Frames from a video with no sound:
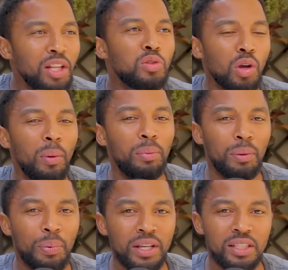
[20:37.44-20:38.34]
Mothers talk about
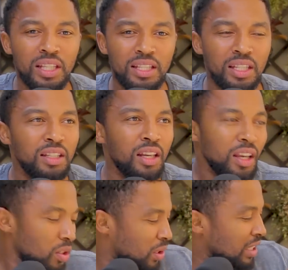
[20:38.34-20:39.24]
being present as in
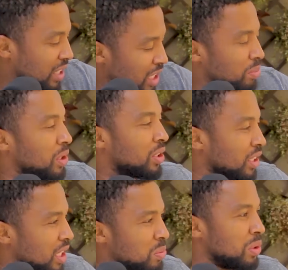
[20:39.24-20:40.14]
you can touch me, you can
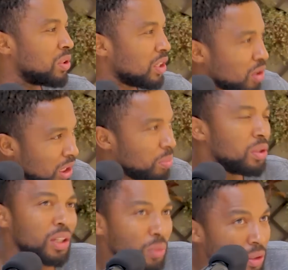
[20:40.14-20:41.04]
kiss me, you can look at me,
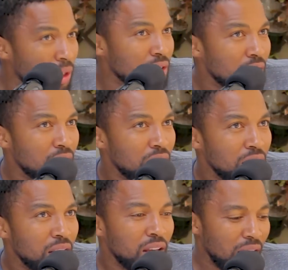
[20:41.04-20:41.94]
you can what.
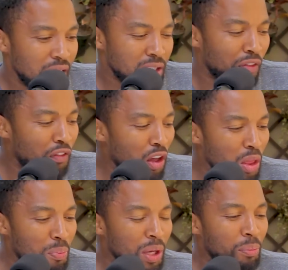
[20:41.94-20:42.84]
As a
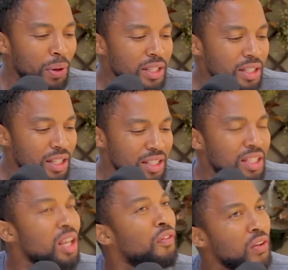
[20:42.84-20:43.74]
father, being present is
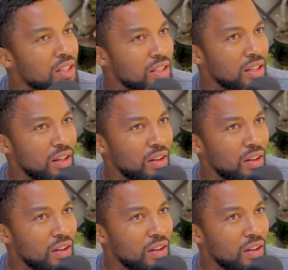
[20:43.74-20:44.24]
different.